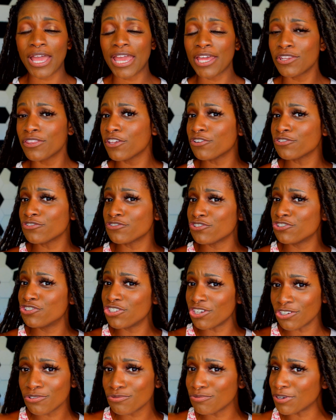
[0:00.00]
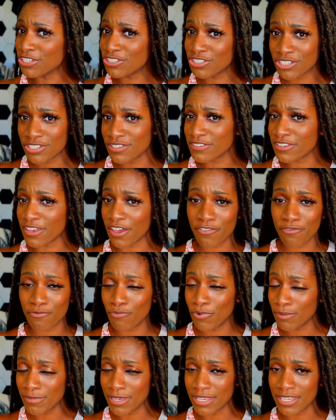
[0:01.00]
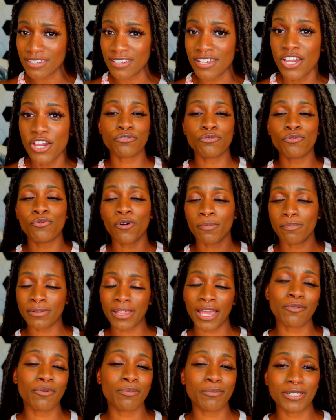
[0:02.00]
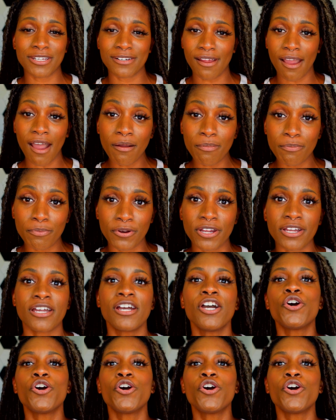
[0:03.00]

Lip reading: And there's generations of women who are Black women in opera